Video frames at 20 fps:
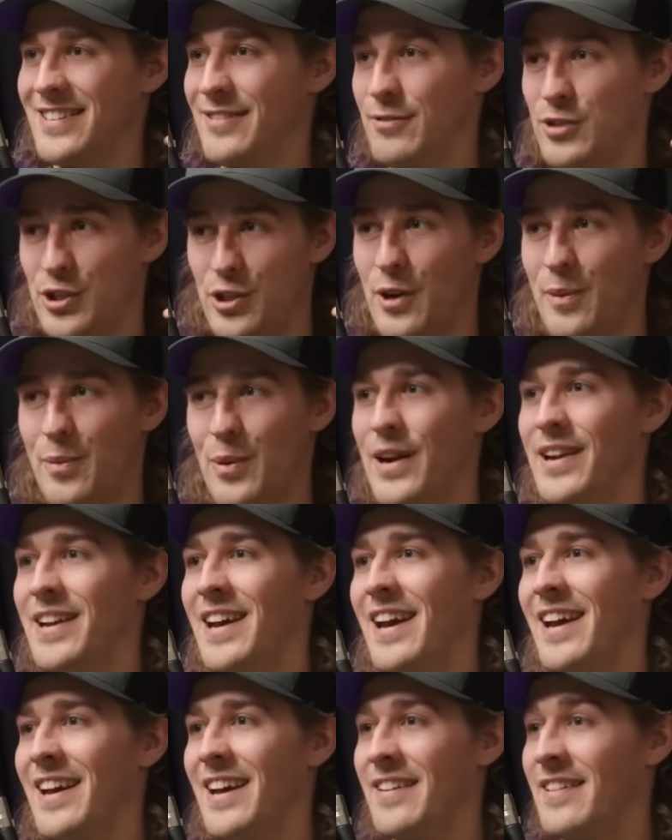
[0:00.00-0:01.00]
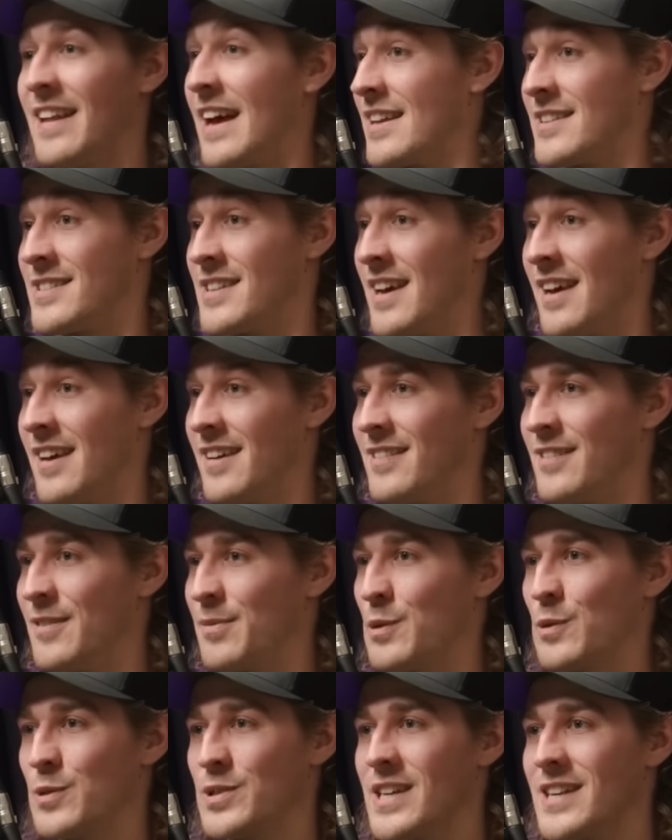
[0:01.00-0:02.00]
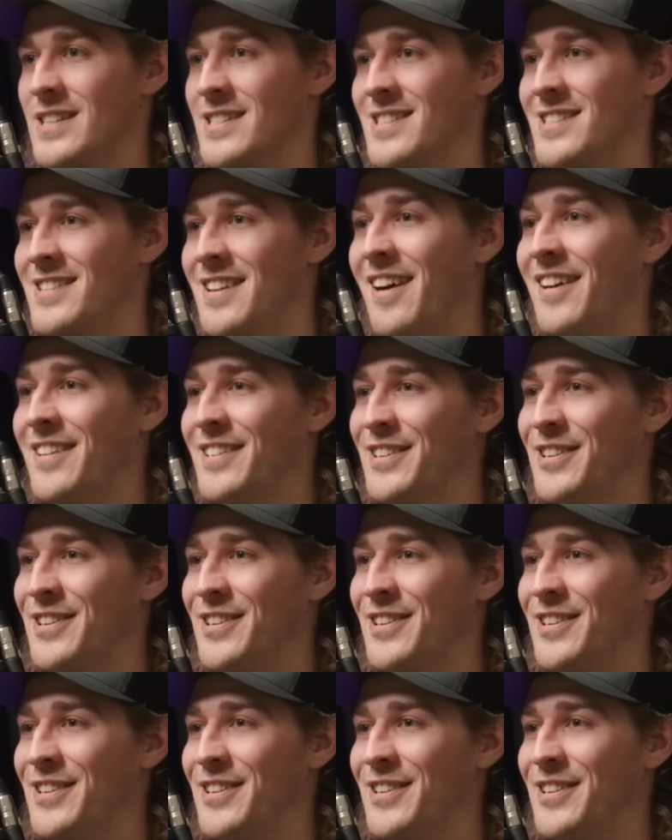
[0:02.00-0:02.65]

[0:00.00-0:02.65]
Should I print it? And that's it. The process is done.